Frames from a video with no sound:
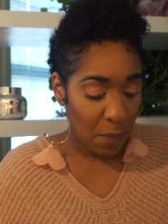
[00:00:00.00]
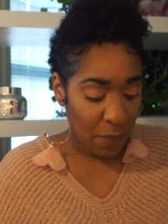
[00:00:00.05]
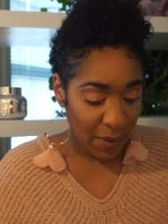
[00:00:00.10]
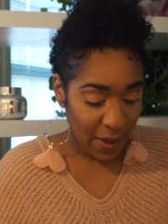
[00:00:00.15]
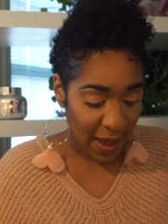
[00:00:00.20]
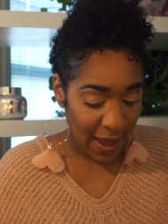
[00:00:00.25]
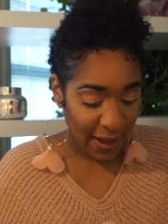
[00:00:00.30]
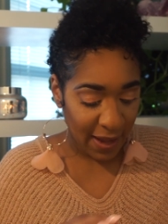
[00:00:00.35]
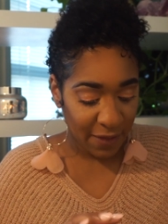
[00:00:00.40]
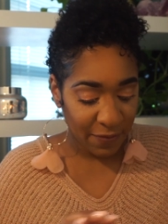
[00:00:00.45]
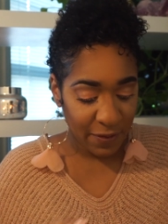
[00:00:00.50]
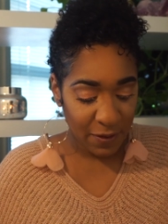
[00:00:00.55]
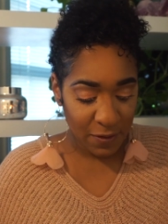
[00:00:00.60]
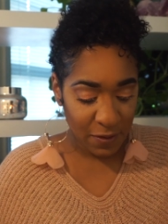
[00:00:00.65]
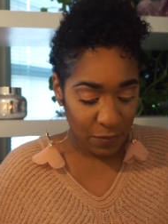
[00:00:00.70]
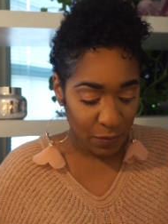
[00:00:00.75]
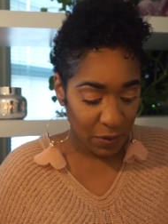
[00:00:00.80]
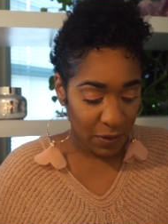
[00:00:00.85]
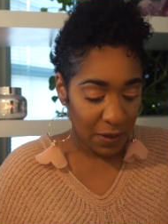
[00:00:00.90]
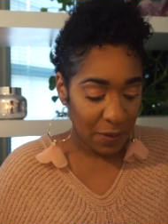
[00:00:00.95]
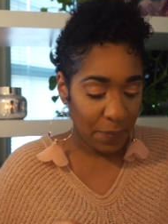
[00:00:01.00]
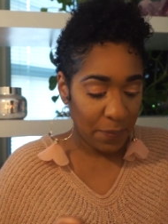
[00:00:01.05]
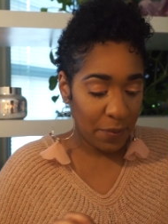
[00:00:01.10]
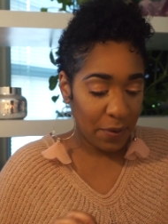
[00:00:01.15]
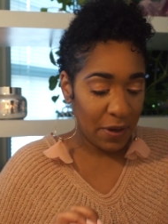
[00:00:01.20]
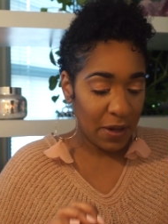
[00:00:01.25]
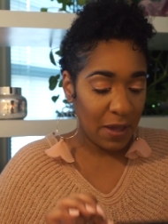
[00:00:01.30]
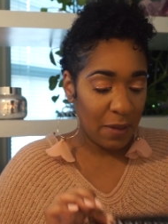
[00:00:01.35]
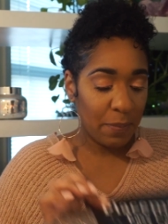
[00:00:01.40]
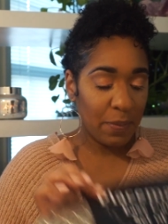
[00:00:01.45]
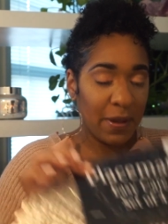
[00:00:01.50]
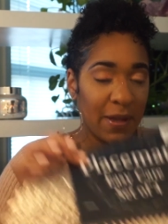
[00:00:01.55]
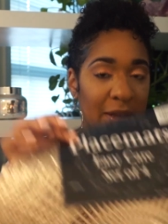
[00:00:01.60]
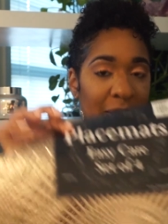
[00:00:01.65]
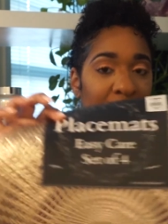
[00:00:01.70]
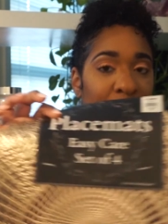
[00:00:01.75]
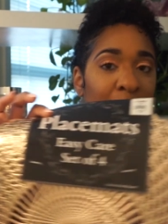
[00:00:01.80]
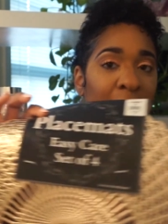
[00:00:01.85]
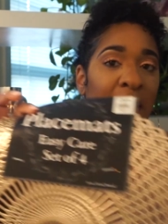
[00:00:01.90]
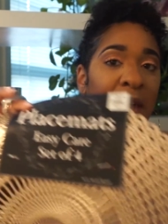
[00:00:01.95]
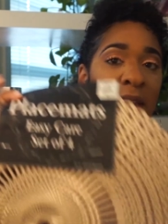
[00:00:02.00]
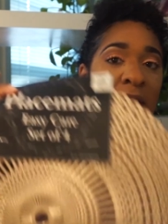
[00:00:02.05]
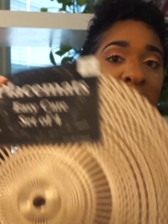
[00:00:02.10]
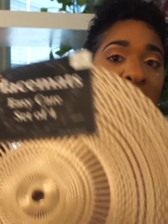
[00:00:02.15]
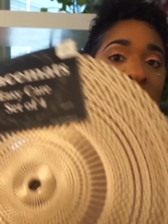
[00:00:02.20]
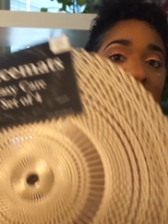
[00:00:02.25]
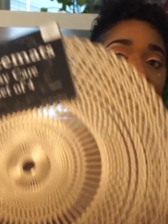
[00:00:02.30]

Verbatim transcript: But I got these really pretty placemats.